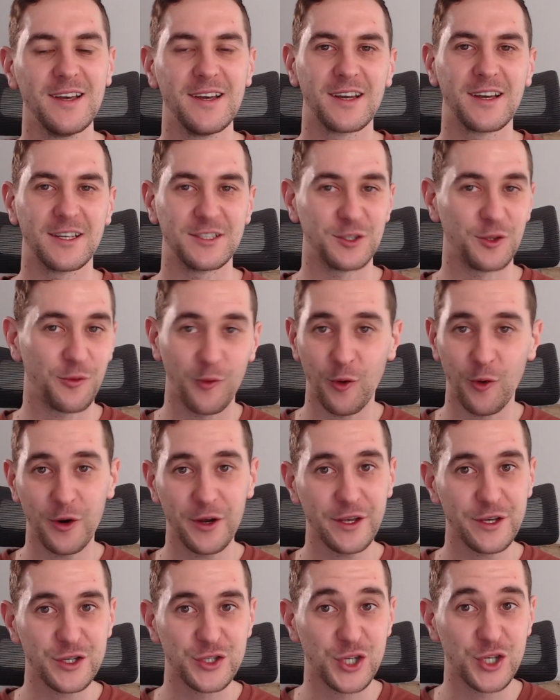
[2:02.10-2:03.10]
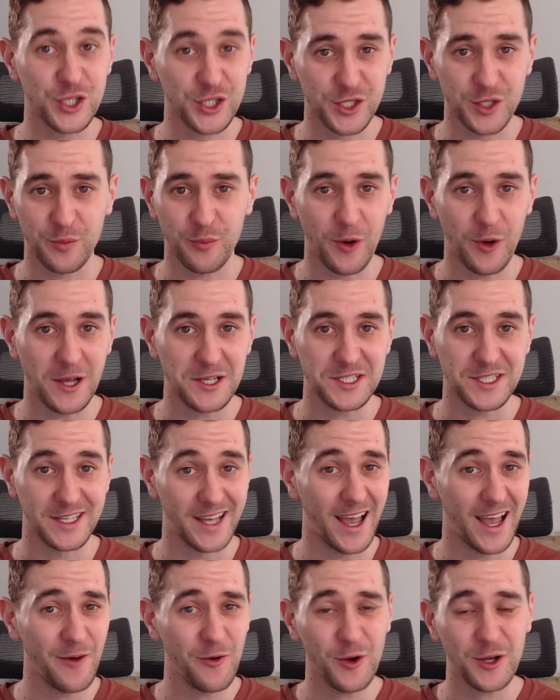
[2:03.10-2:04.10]
because Euphoria is just depressing.
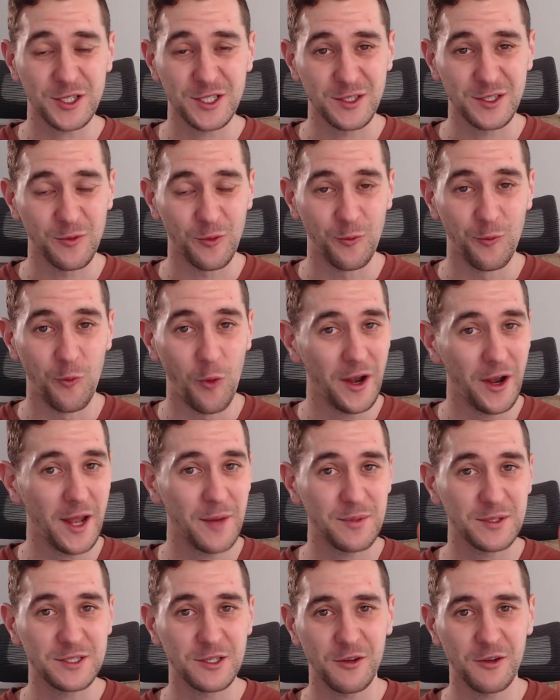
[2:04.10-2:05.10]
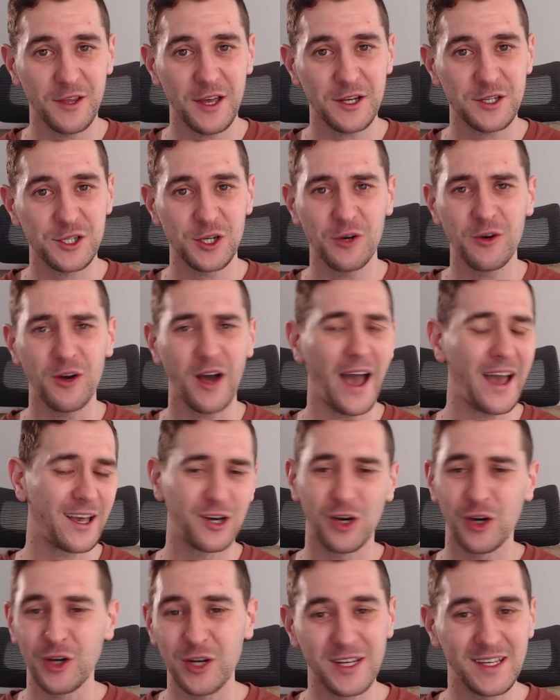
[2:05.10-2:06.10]
I watched one episode of that show. I
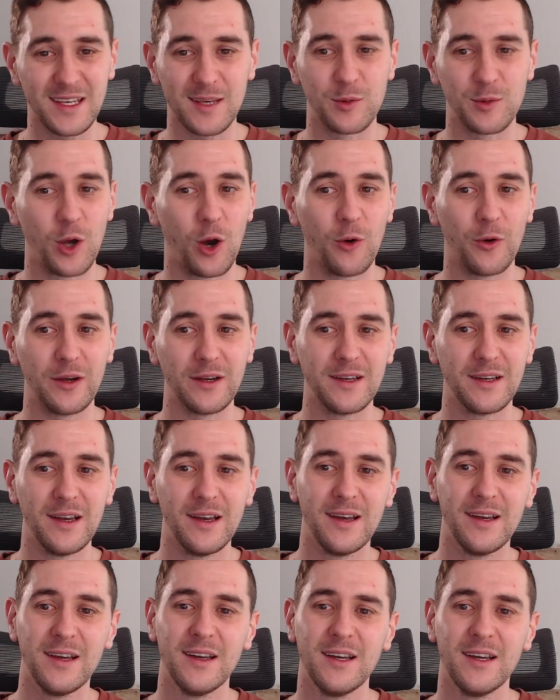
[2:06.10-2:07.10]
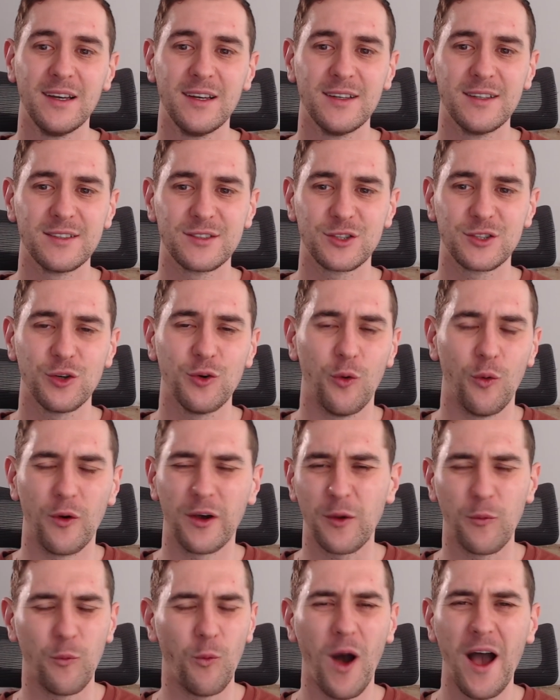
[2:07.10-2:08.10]
couldn't keep going. So
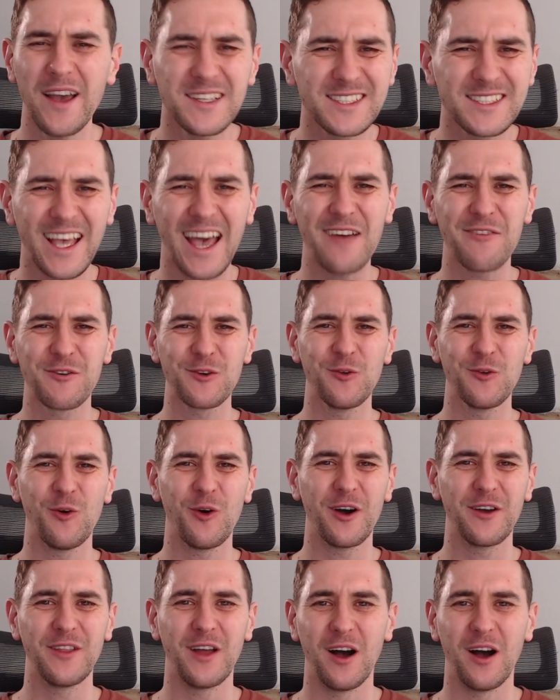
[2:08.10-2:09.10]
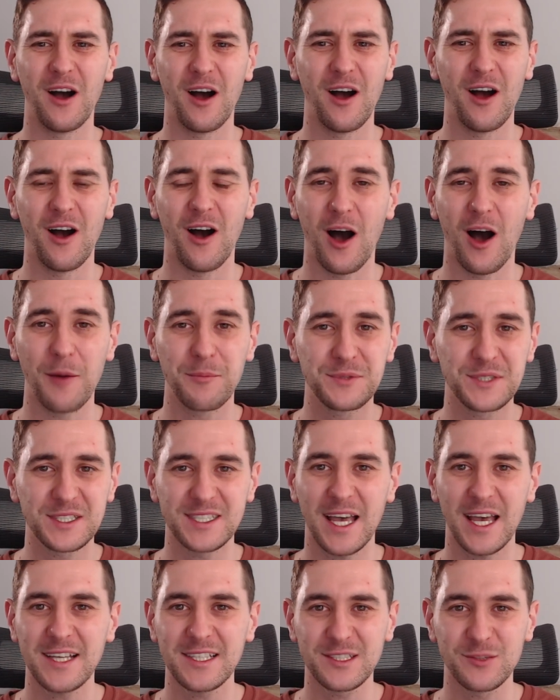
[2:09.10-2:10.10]
like, why is everyone
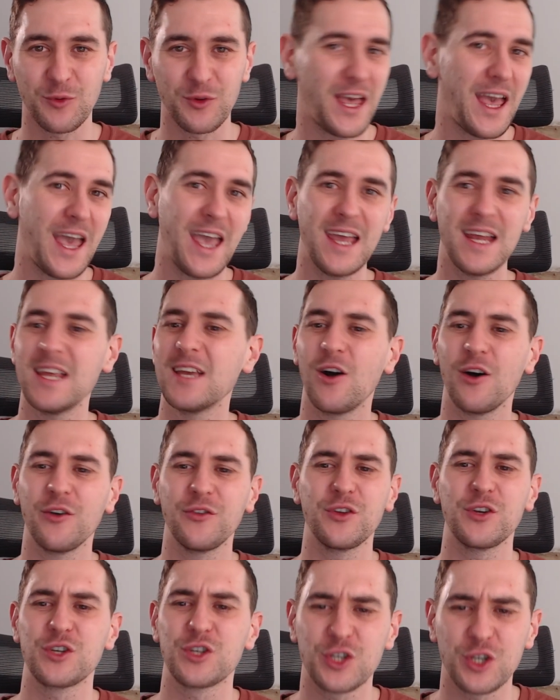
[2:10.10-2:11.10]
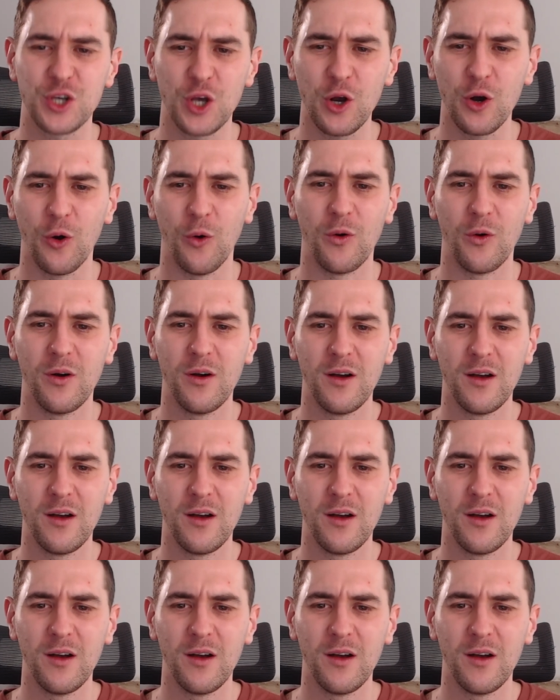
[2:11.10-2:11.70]
obsessed with hating on this show?